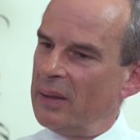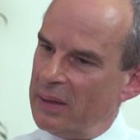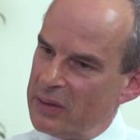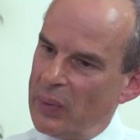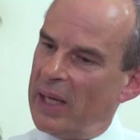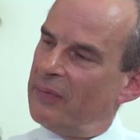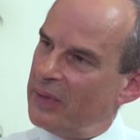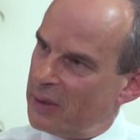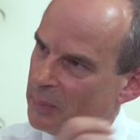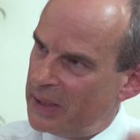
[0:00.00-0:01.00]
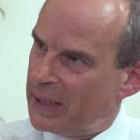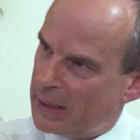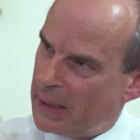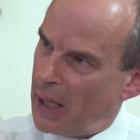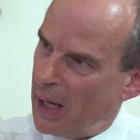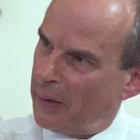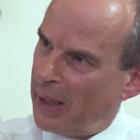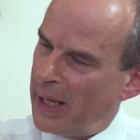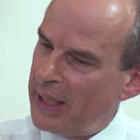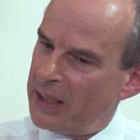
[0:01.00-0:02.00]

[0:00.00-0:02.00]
that's relevant to particular RI,